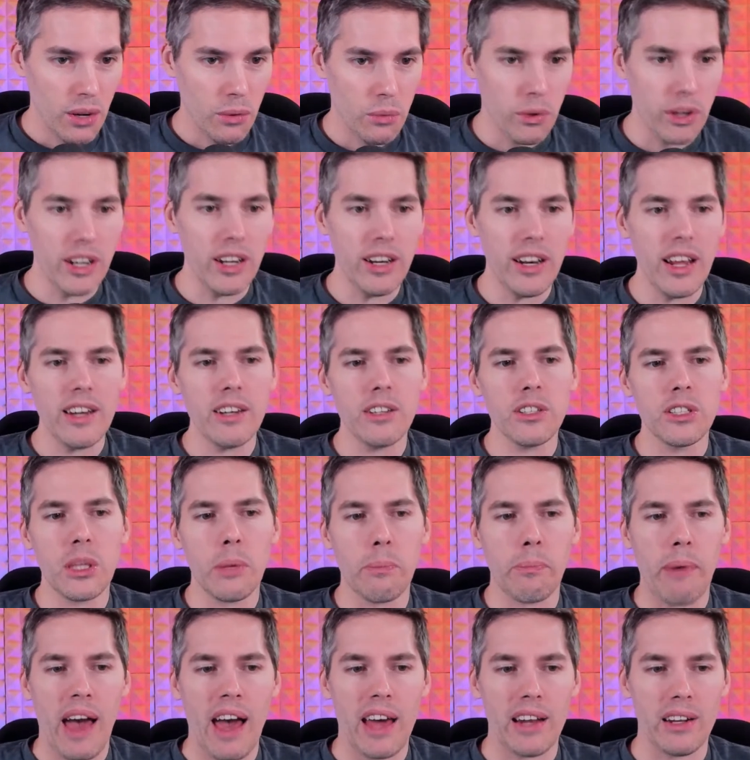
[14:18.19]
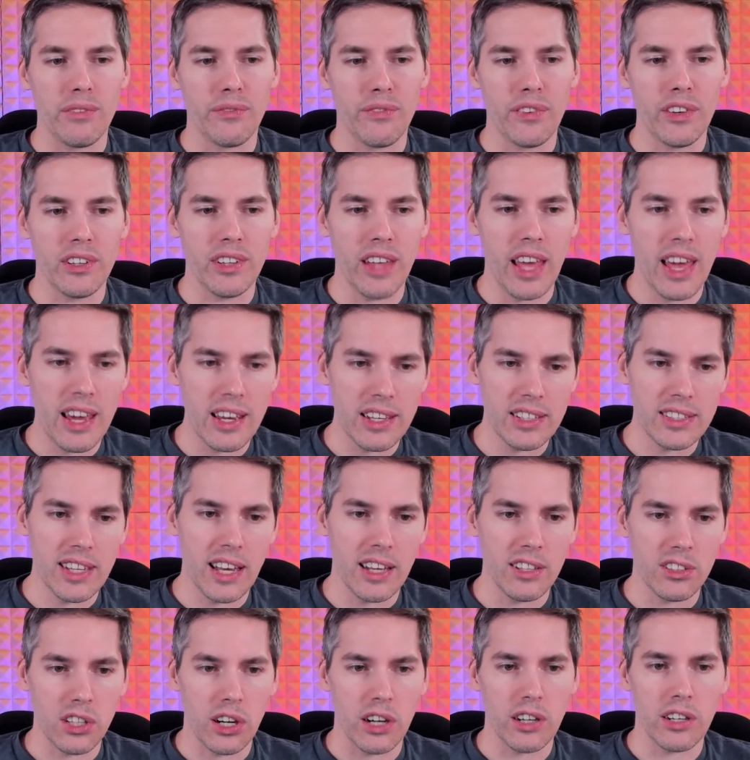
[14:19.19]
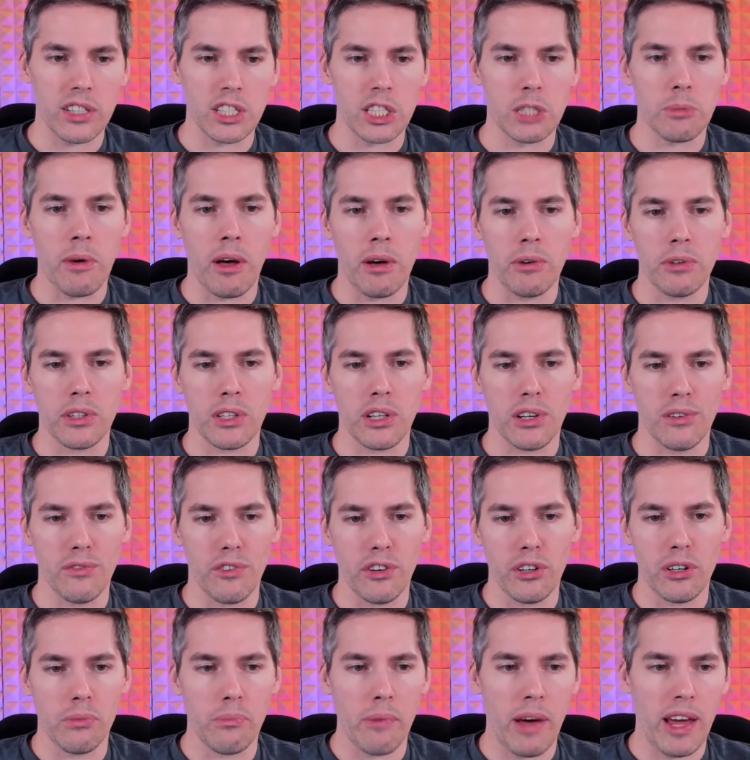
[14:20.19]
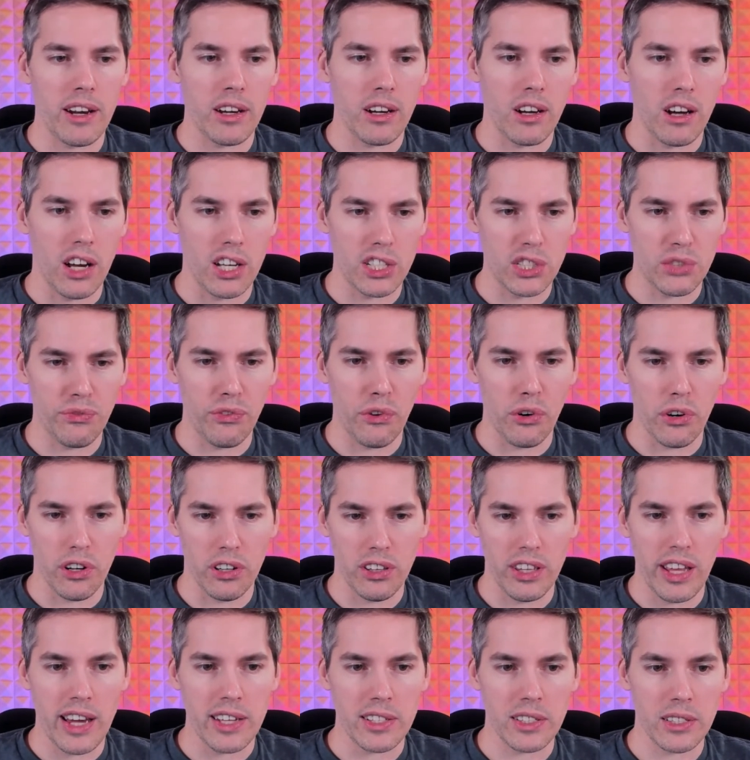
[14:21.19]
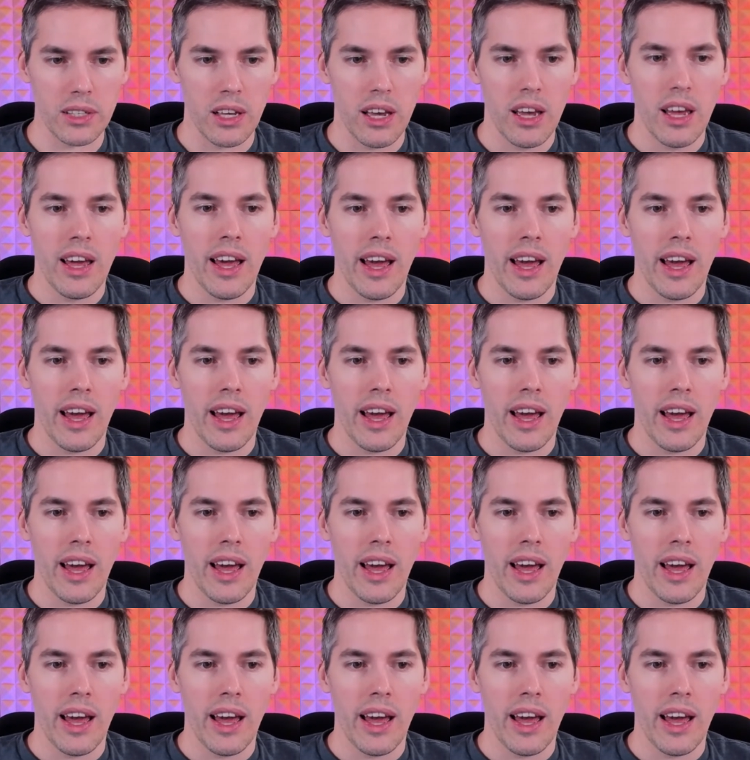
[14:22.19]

When it enters the battlefield, exile target spell with converted mana cost four or less.